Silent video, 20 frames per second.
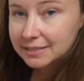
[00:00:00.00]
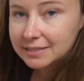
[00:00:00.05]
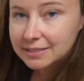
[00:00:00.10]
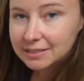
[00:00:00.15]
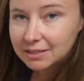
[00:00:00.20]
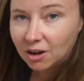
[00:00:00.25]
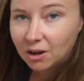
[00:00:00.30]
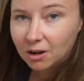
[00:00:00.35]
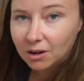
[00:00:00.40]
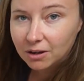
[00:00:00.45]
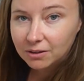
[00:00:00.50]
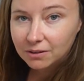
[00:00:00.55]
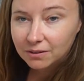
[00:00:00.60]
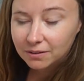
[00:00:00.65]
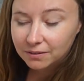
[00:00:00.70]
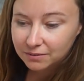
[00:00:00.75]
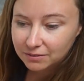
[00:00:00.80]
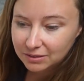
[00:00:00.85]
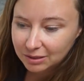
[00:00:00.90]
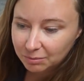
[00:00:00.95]
so
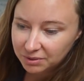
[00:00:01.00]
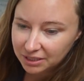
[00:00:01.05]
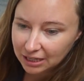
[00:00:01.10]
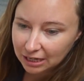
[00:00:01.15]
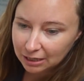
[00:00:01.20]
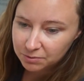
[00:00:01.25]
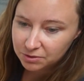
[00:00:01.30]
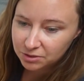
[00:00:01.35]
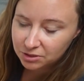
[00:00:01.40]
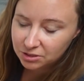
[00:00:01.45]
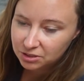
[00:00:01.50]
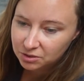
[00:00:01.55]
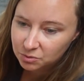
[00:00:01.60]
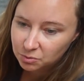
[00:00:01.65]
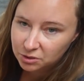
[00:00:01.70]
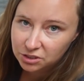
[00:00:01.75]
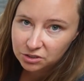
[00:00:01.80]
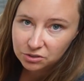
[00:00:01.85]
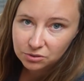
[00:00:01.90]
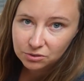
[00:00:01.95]
sometimes you just
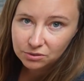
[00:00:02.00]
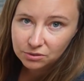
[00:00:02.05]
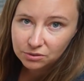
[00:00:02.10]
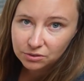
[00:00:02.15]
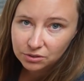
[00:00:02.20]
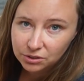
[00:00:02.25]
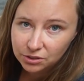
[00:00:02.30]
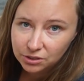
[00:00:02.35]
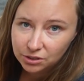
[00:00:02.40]
want to do